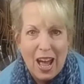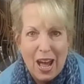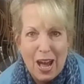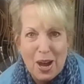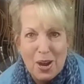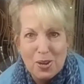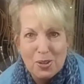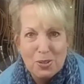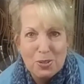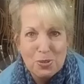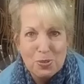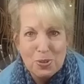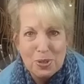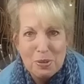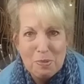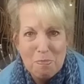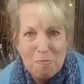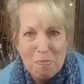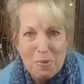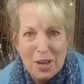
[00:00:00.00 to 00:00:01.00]
how
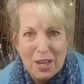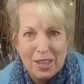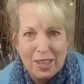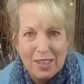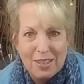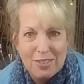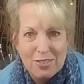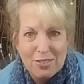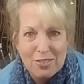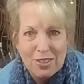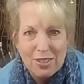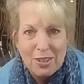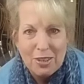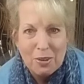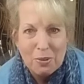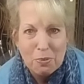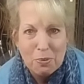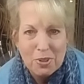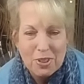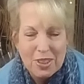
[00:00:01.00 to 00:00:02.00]
to embellish
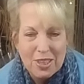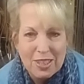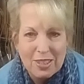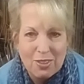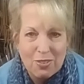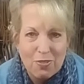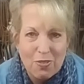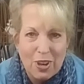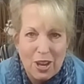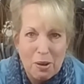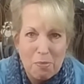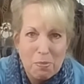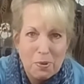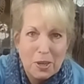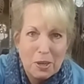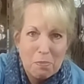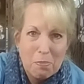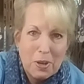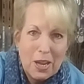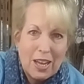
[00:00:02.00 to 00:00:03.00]
with these
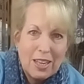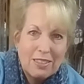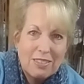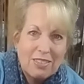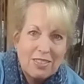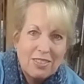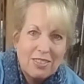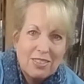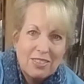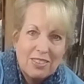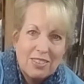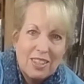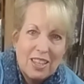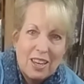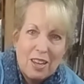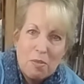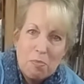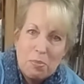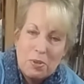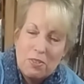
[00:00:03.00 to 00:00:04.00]
fabric patches
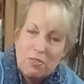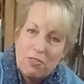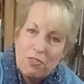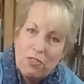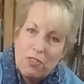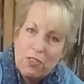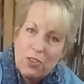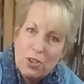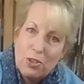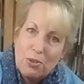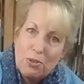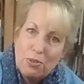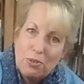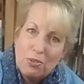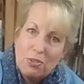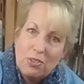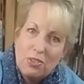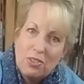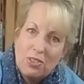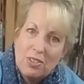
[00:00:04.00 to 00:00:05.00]
that have been
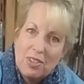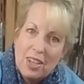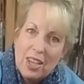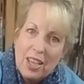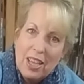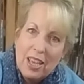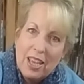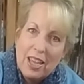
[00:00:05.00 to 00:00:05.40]
fused